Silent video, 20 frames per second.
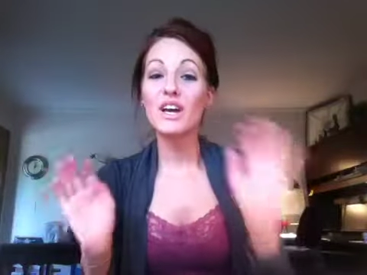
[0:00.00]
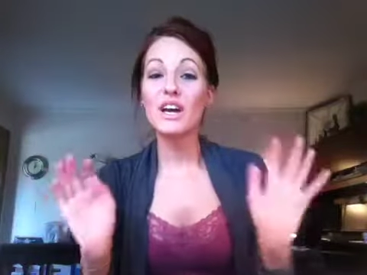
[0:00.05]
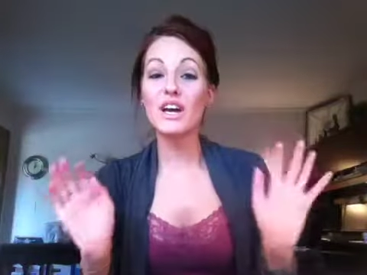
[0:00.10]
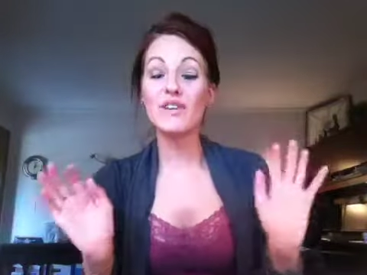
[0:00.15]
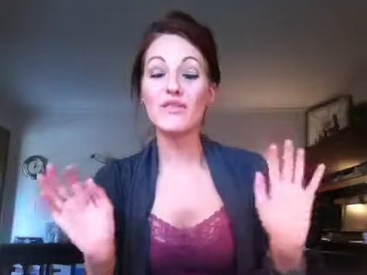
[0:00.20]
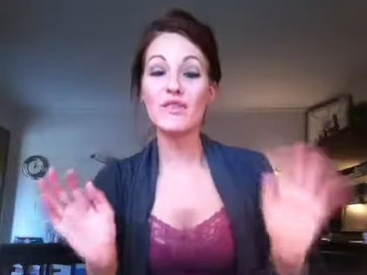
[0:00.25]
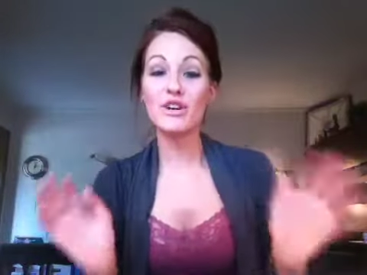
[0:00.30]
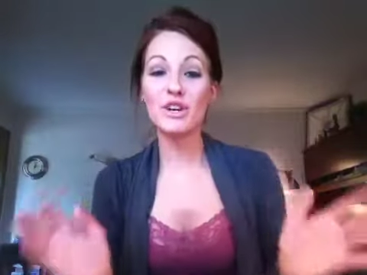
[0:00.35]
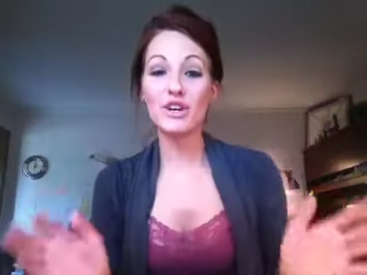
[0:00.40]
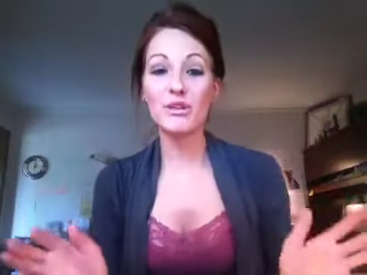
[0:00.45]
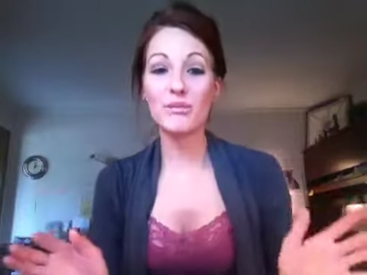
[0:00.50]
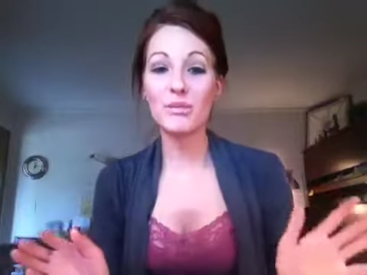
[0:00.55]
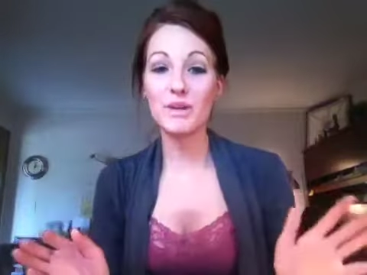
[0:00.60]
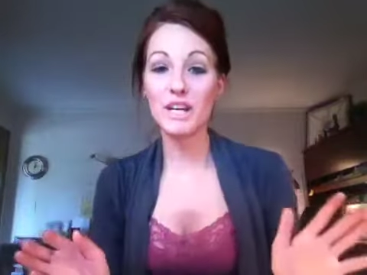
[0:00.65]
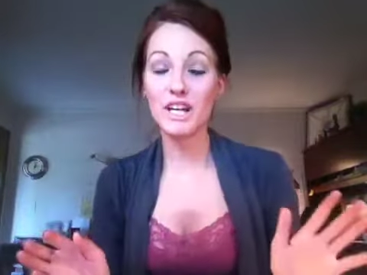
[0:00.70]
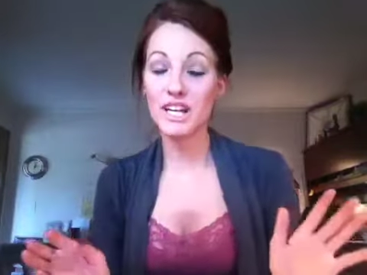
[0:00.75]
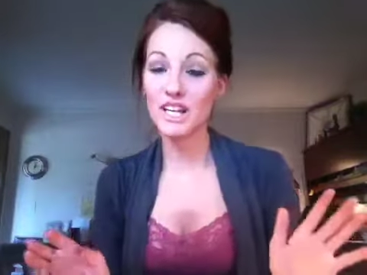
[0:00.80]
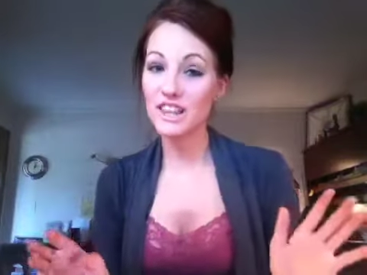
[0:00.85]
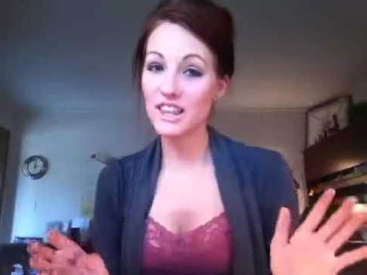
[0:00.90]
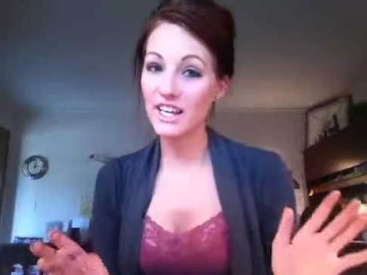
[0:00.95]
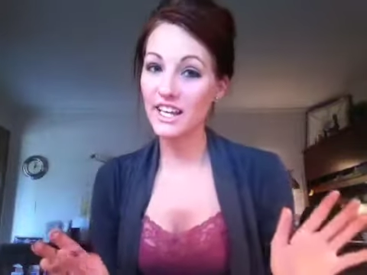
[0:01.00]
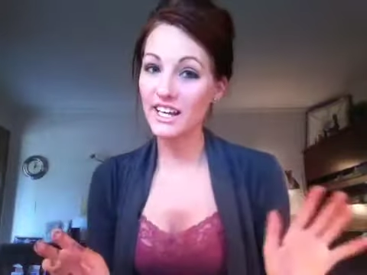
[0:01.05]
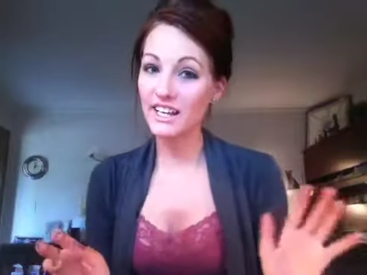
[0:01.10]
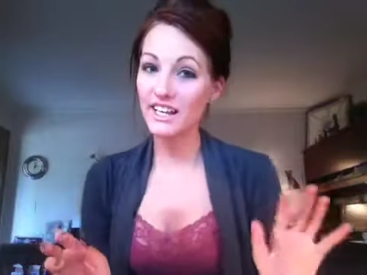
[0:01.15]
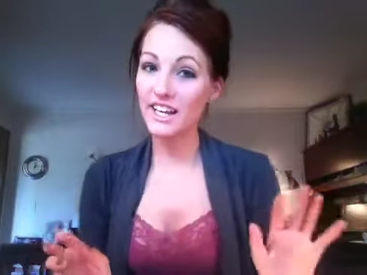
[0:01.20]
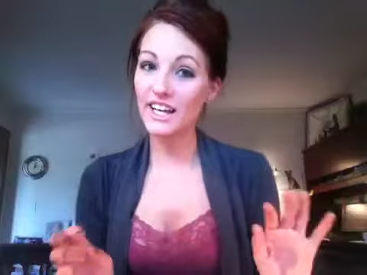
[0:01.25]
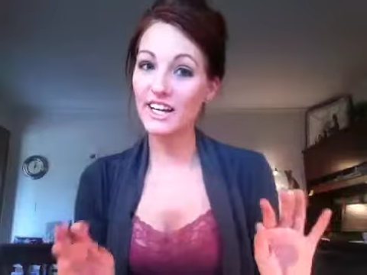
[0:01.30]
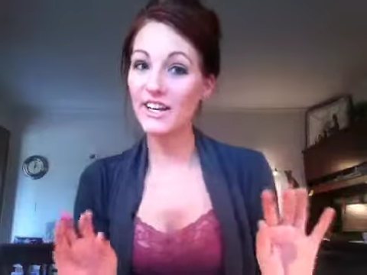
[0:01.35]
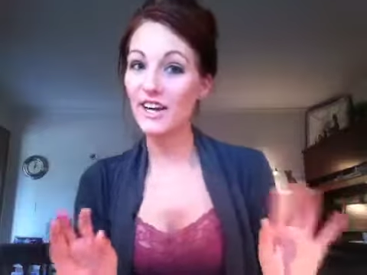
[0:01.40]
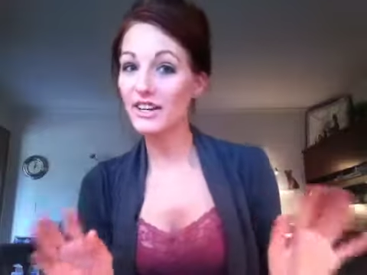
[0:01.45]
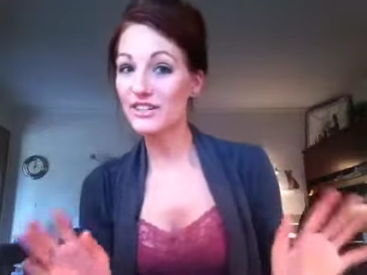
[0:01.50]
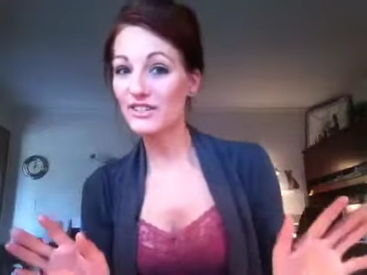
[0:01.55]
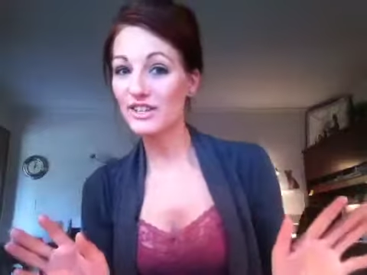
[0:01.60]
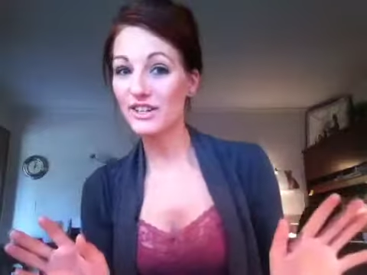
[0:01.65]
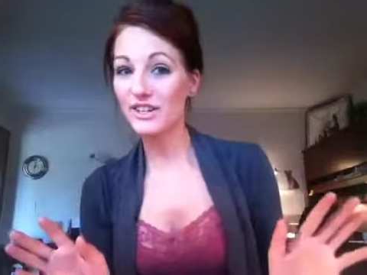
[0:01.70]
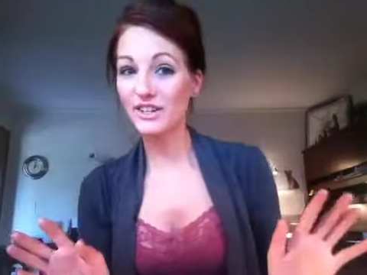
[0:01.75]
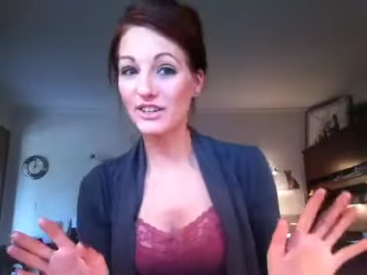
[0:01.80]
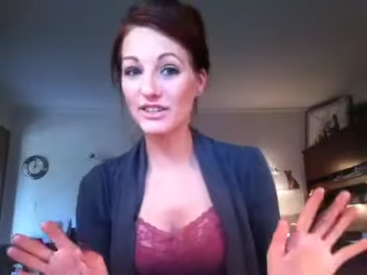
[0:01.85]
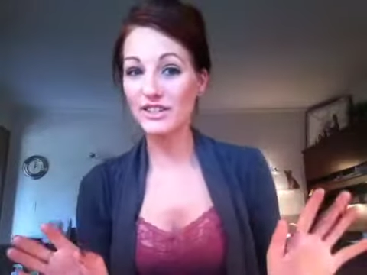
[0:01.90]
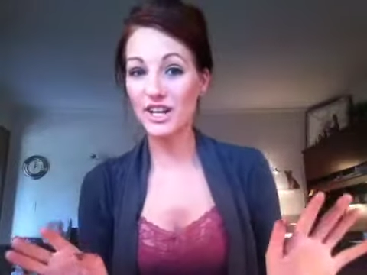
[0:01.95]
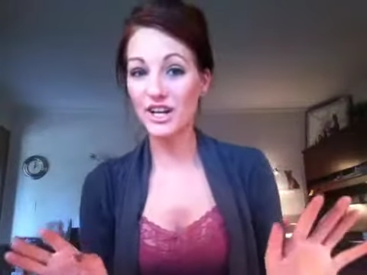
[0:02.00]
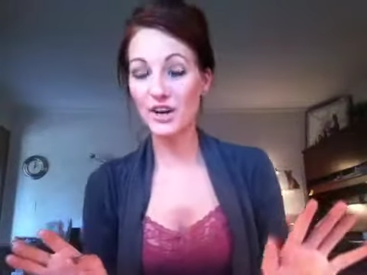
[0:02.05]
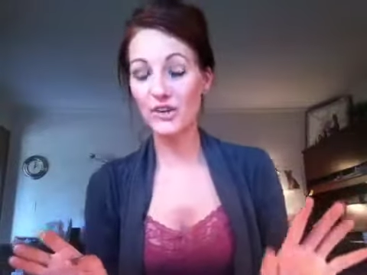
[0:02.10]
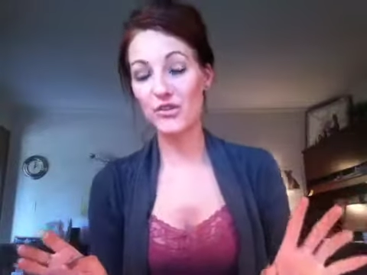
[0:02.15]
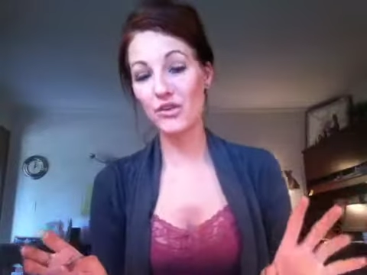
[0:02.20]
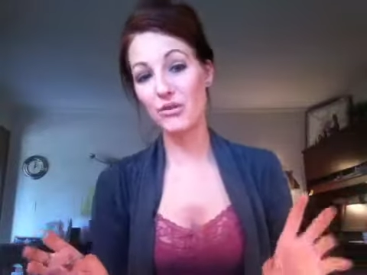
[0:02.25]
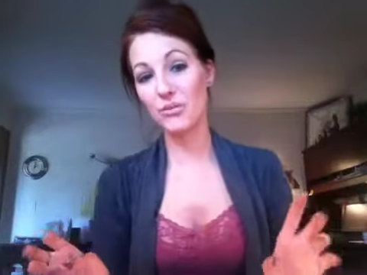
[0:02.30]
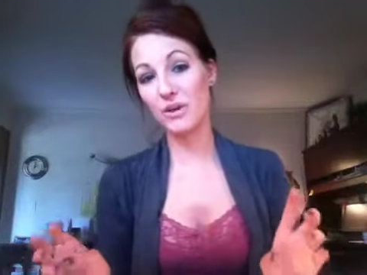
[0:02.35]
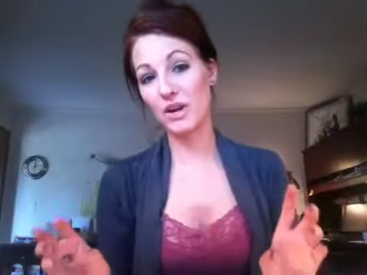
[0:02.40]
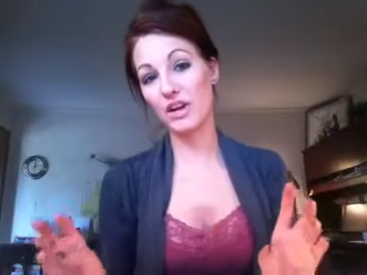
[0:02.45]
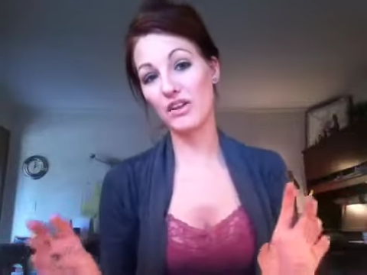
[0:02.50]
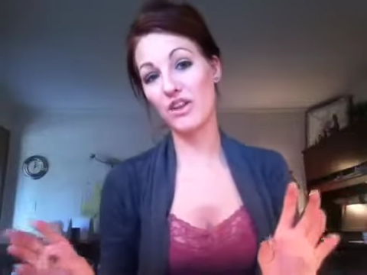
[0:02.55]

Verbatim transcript: if it could be anything like Country Girl Shake For Me,